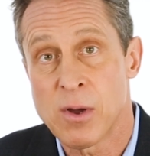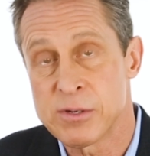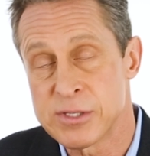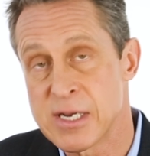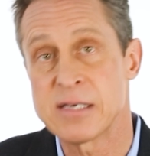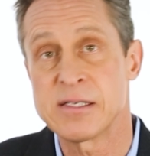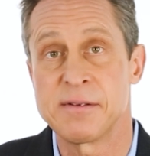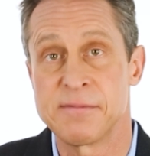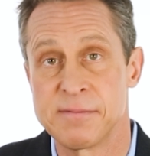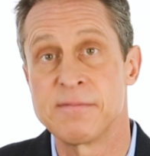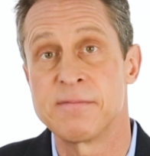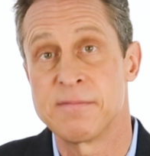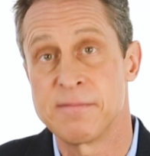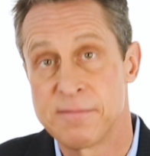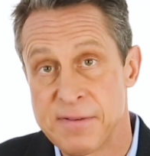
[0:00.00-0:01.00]
oil, which actually
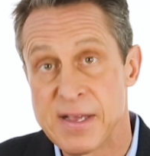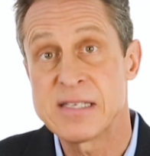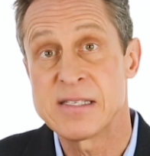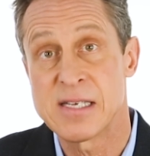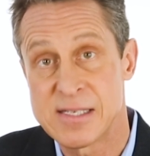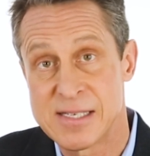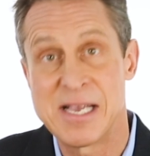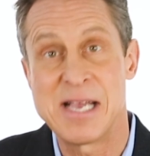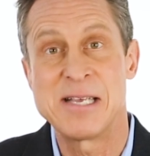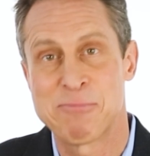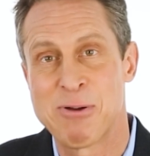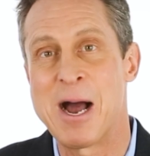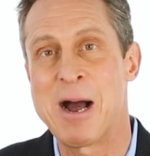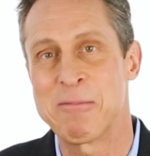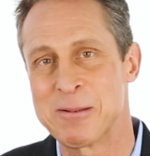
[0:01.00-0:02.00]
fixes yeast
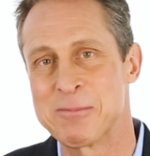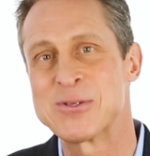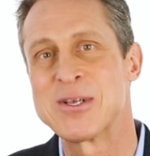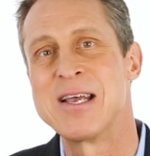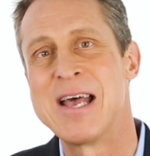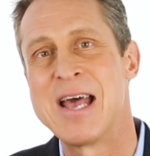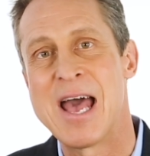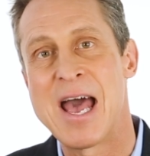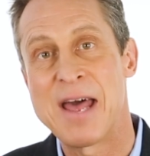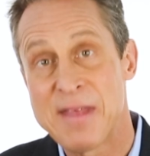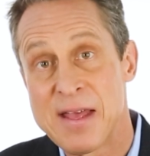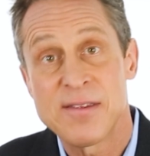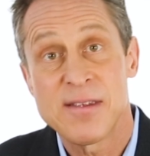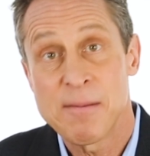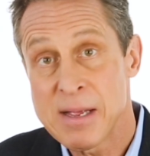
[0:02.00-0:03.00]
problems. And
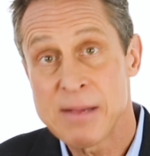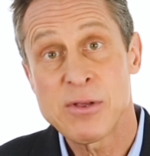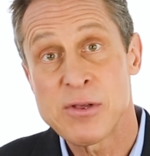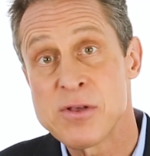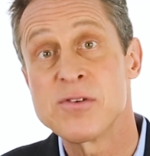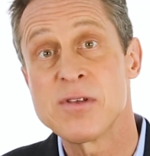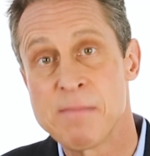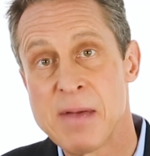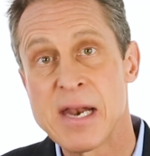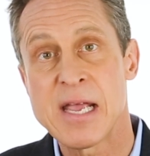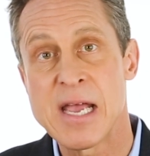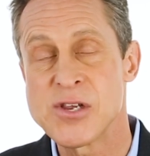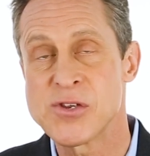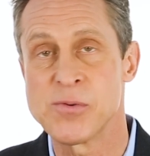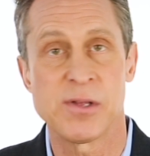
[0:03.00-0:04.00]
then sometimes I'll use
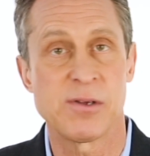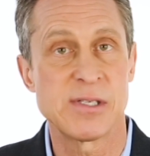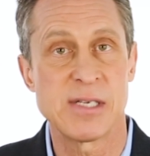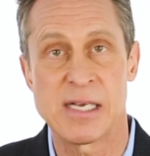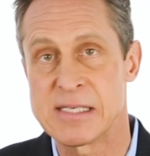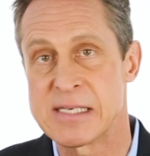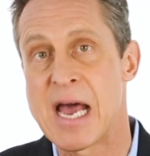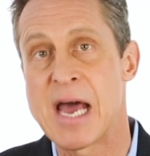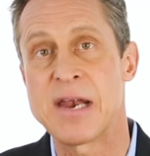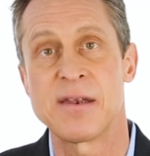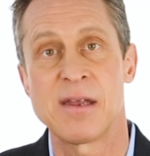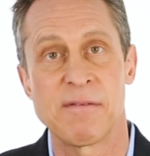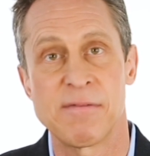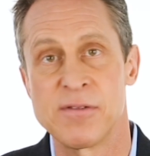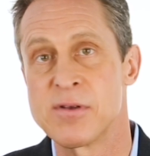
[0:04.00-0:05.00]
medication, whether it's Nystatin,
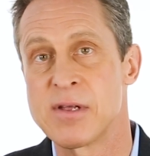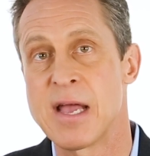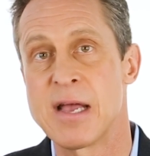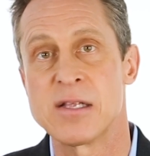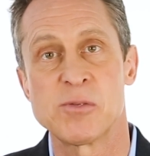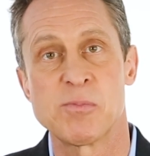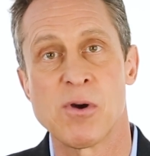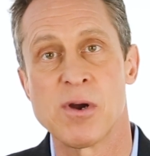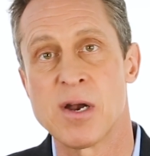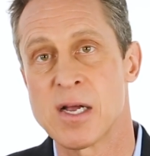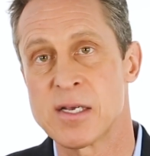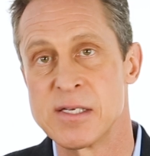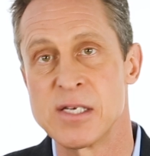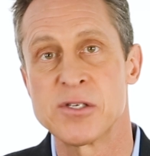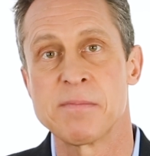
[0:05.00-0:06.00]
Diflucan,
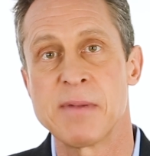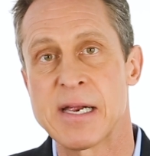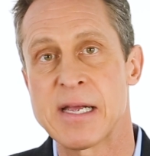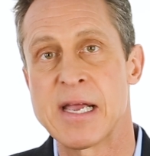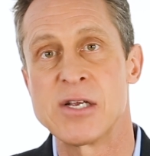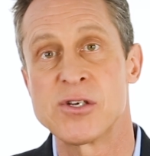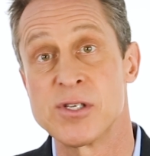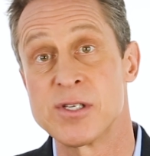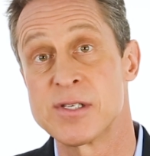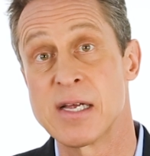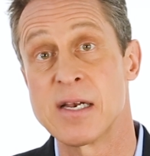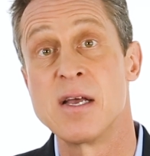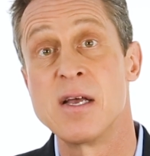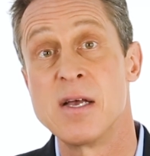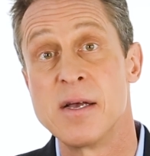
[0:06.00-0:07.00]
Sporanox. These are medications
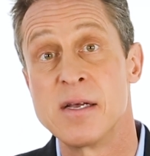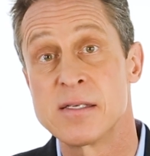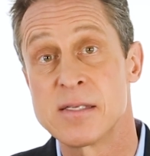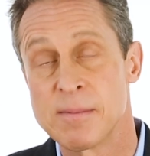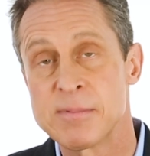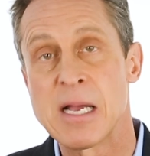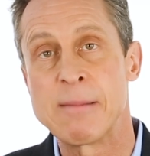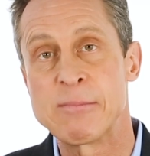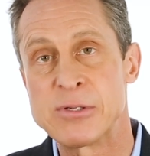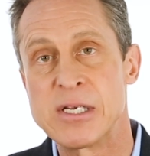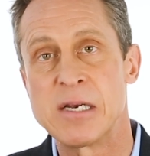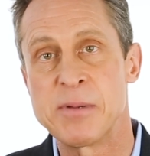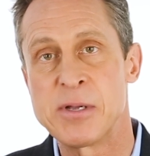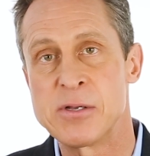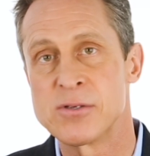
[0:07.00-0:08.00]
that sometimes need
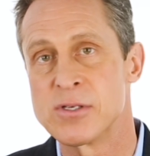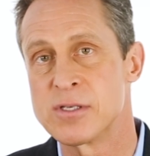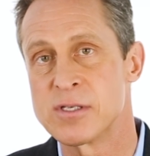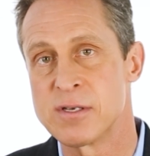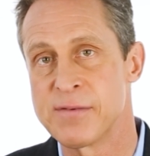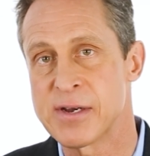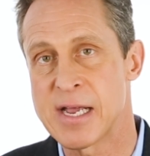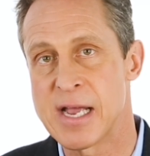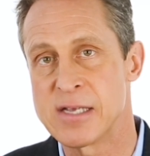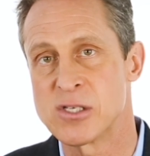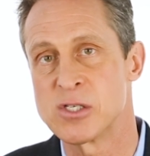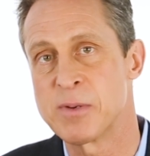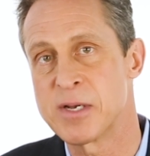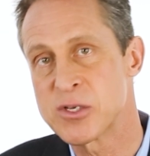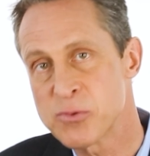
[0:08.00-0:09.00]
to be used in severe
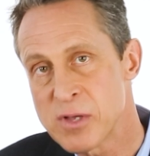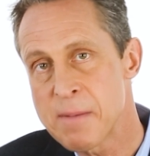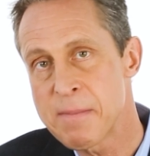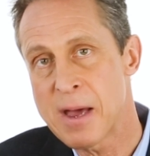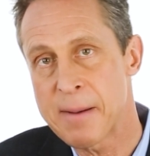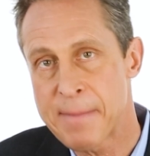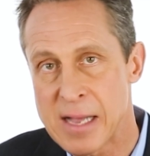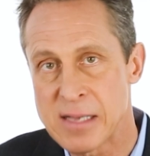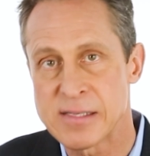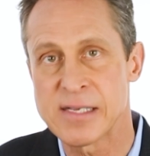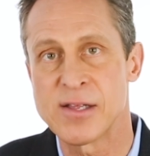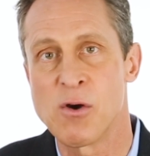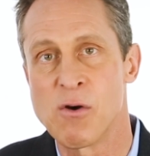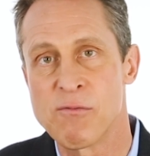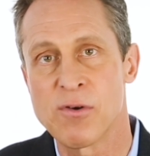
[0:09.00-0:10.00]
cases. But it's really about balancing
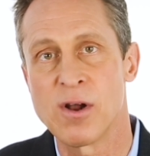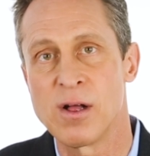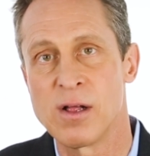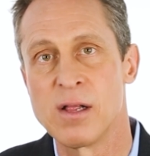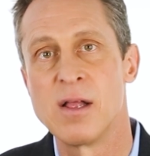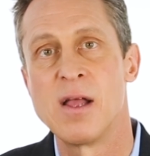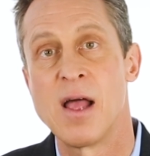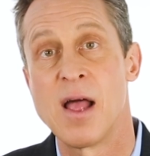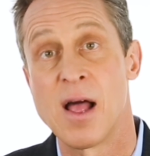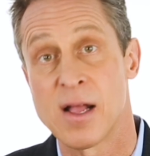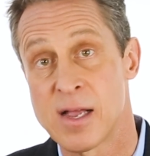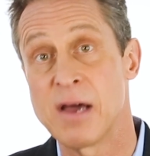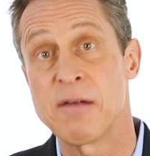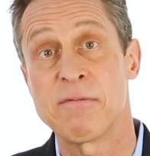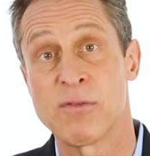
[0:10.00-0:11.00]
the overall
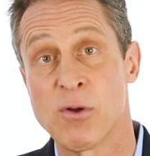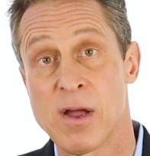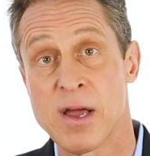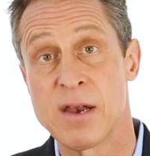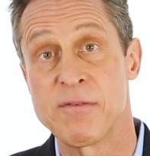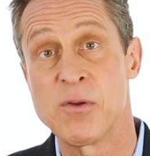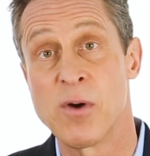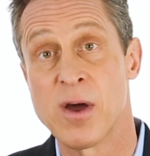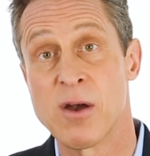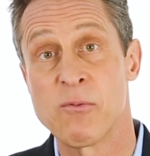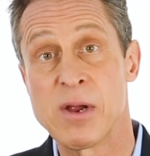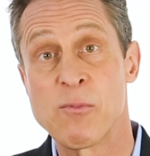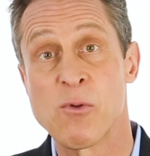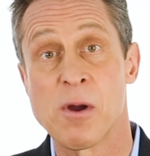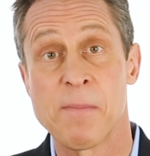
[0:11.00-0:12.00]
gut flora. And if you want to
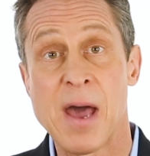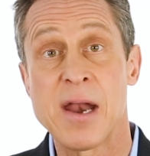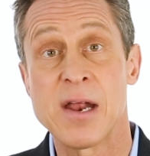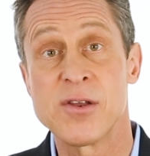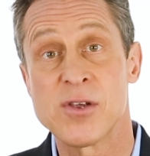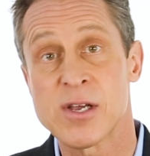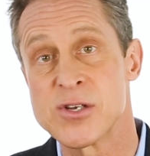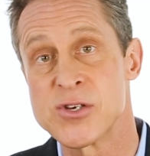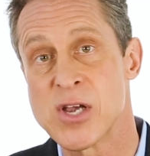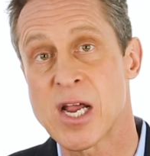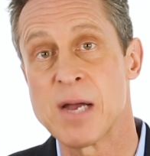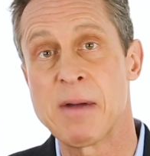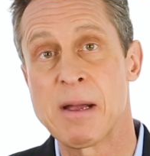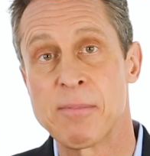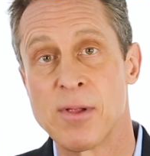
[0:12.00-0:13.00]
read more about it, you can
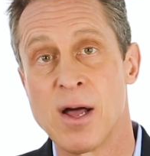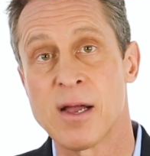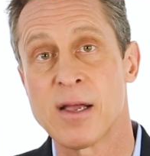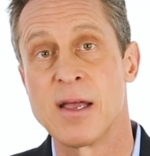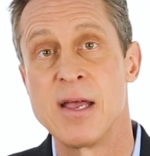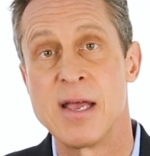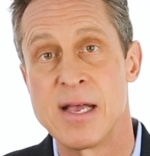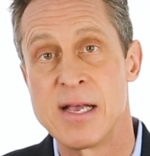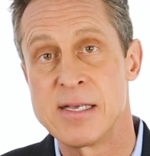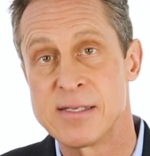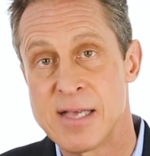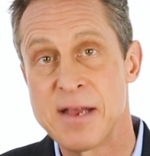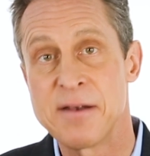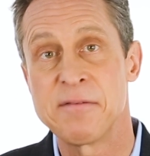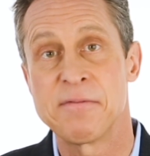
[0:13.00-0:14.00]
check out my blog,
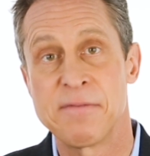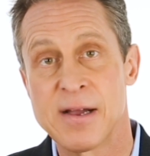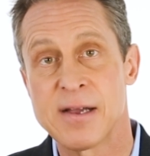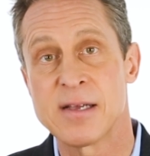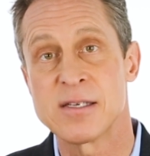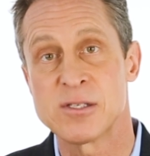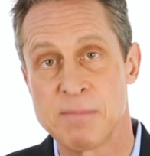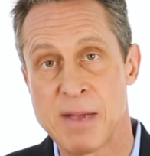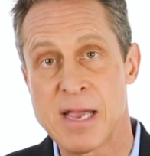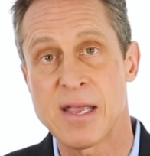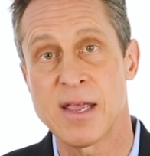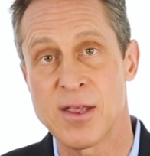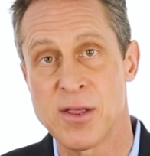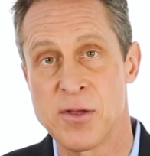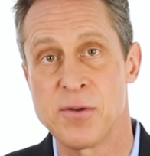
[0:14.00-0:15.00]
Is Hidden Fungus
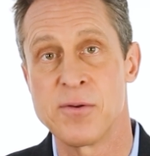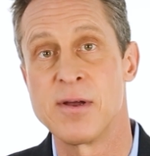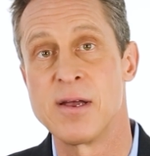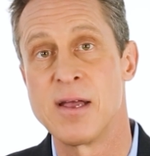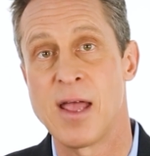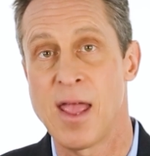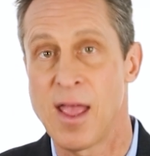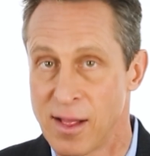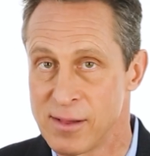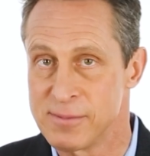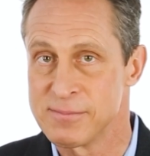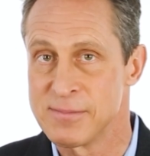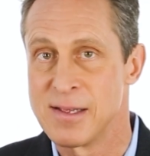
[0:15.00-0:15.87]
Making You Ill?